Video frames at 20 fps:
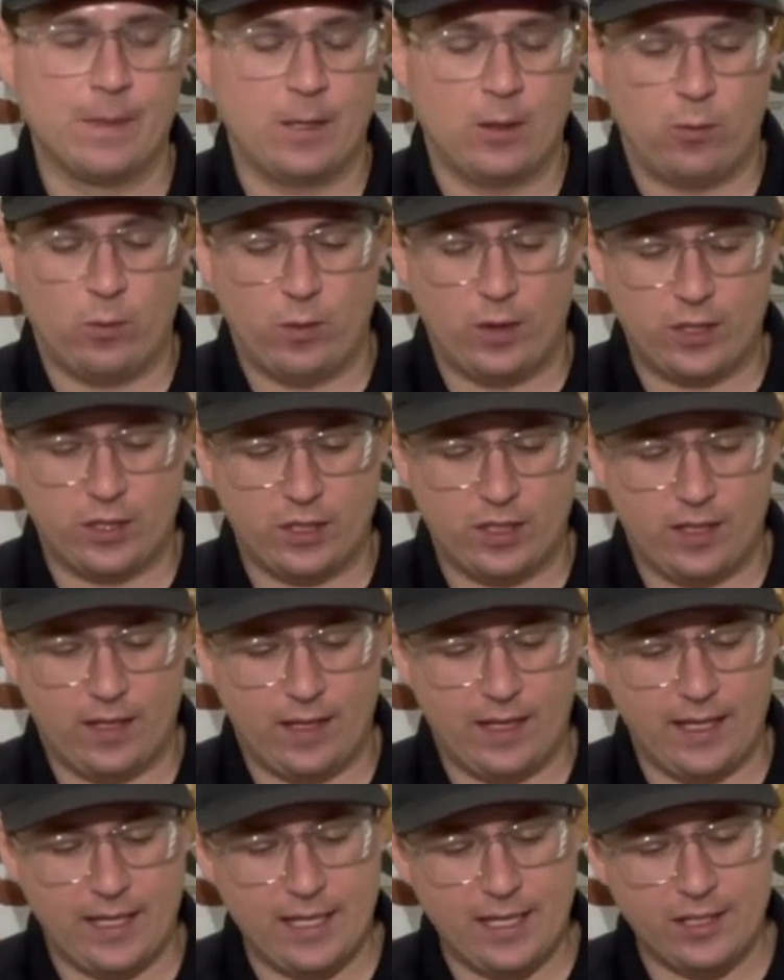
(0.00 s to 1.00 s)
which
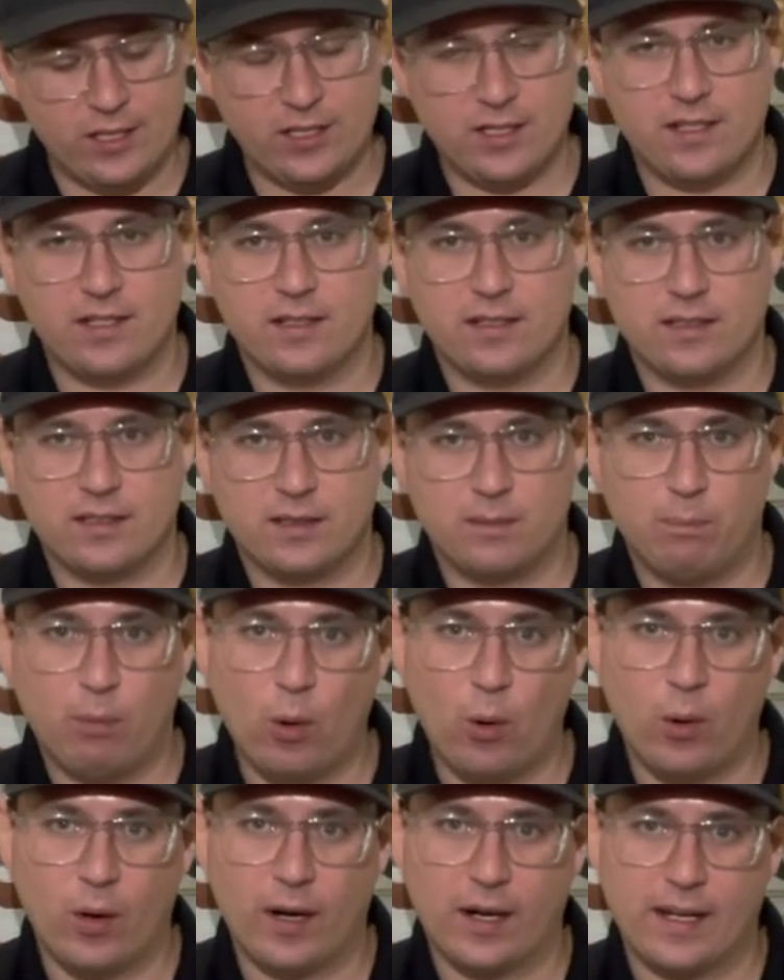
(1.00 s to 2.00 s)
each
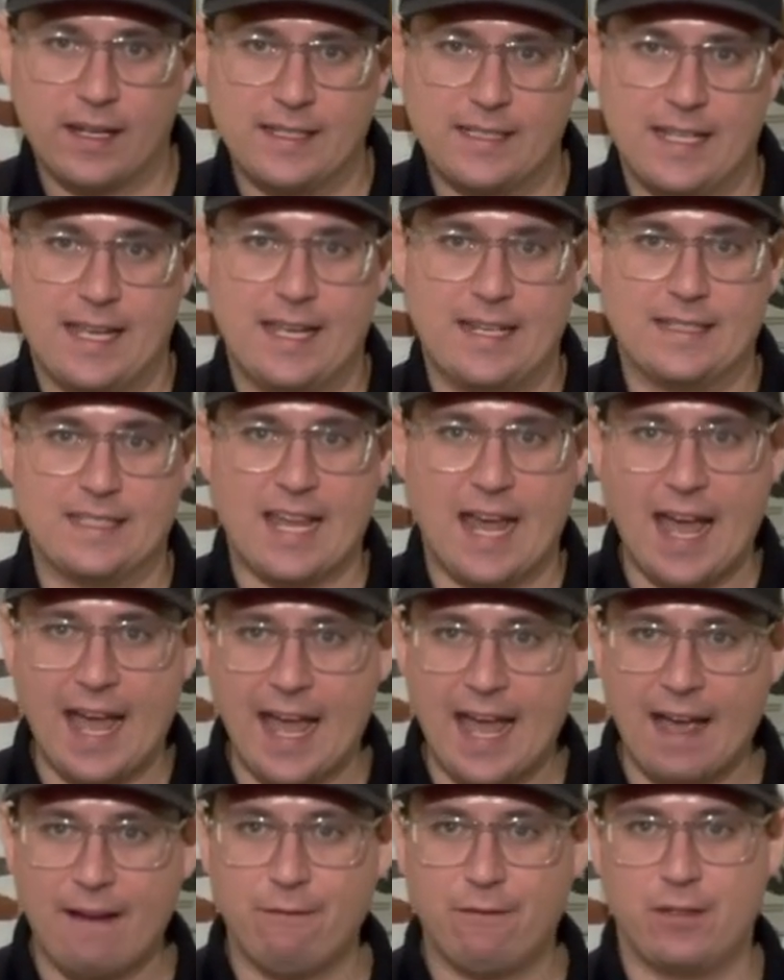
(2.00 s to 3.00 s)
spore contains
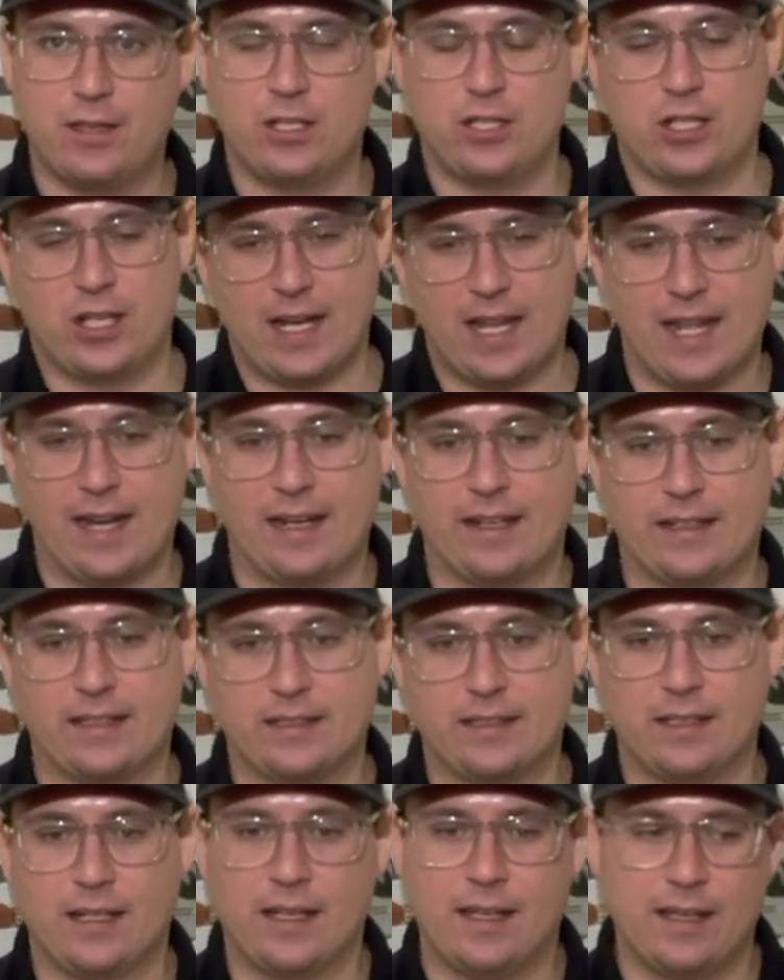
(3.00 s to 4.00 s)
half the genetics
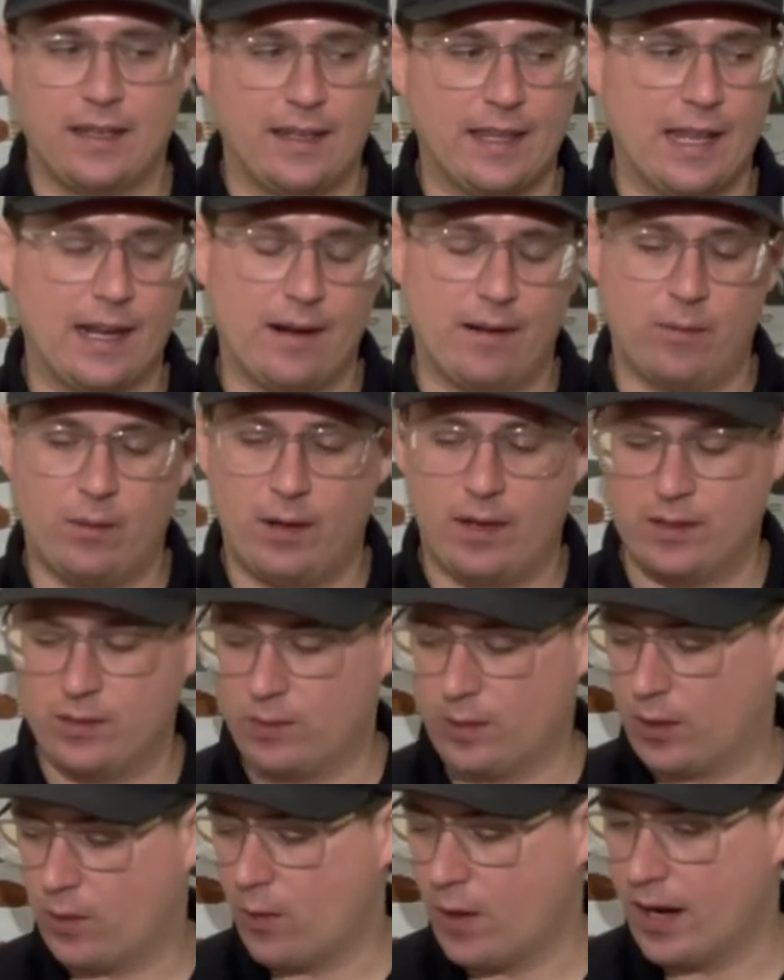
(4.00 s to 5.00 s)
that is
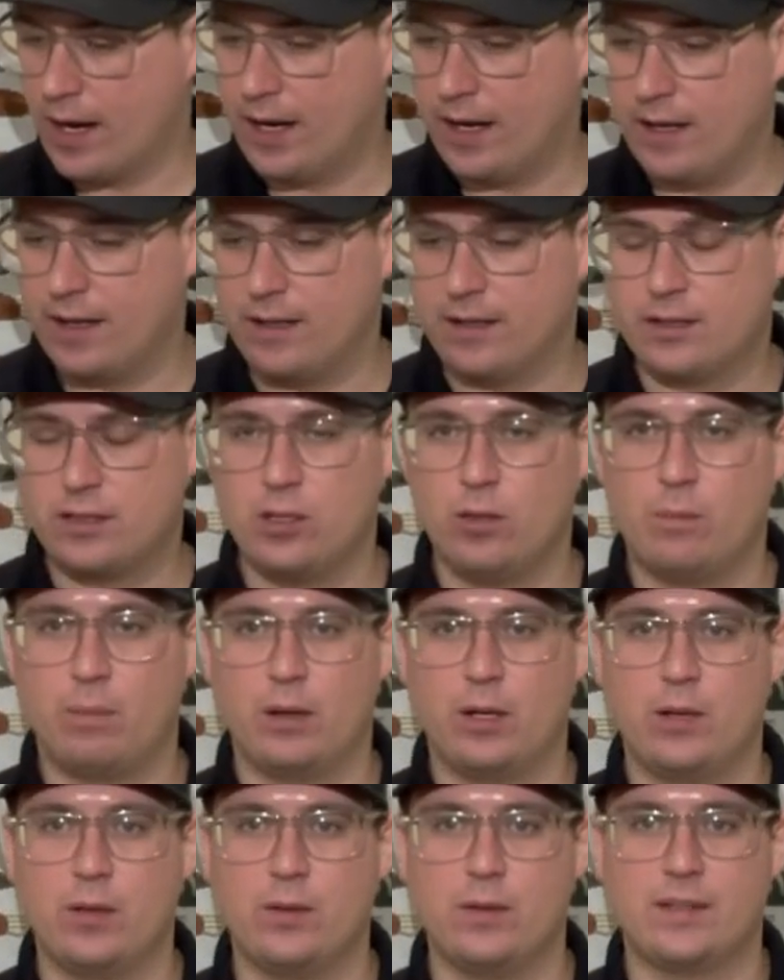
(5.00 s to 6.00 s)
required to
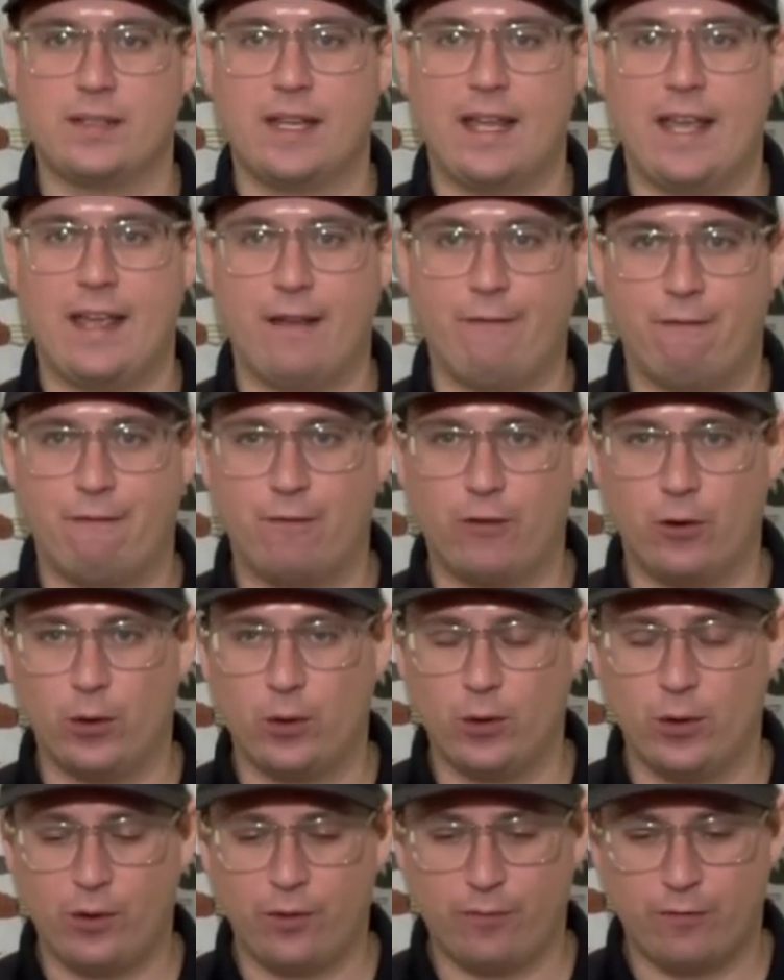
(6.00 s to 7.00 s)
produce a
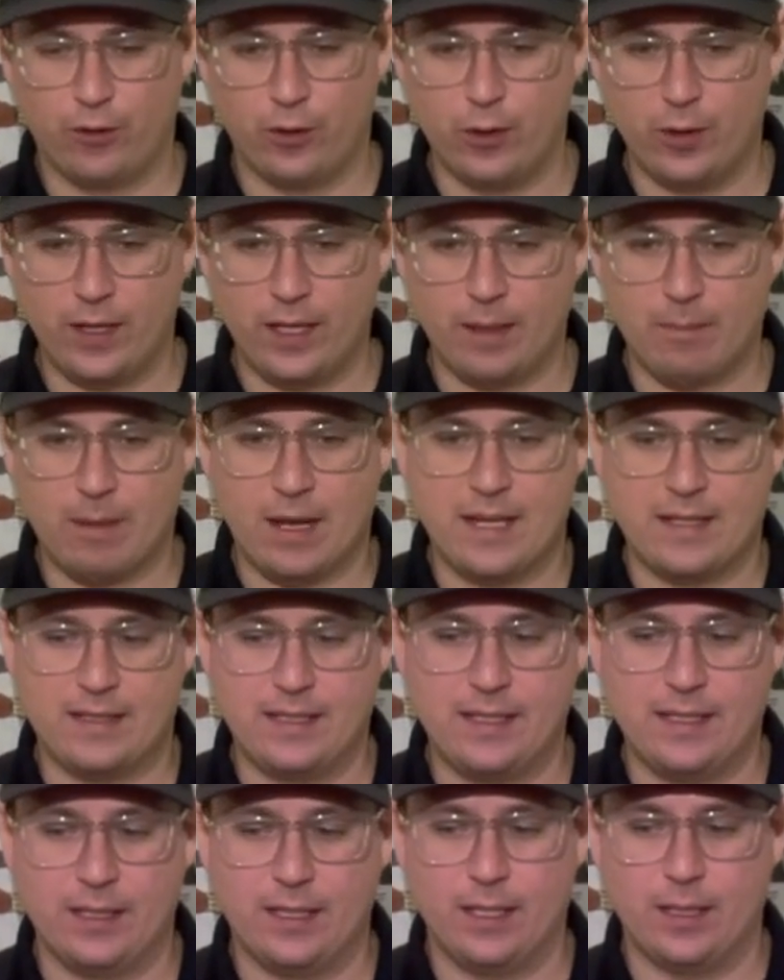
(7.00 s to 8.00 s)
full fruiting
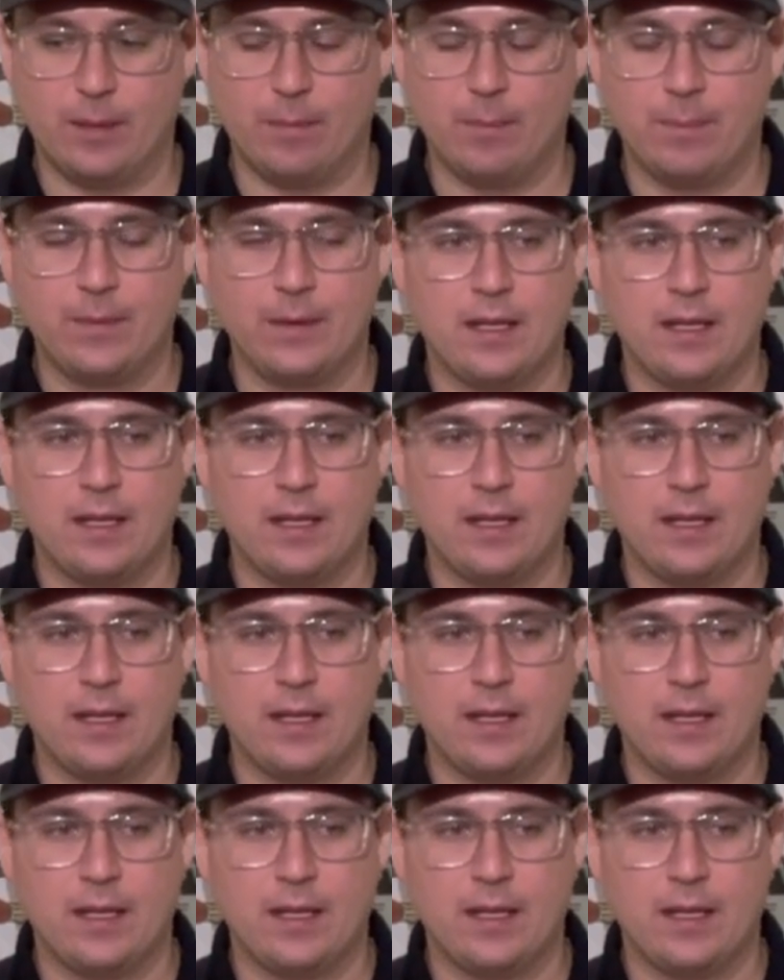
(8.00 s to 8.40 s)
mycelium.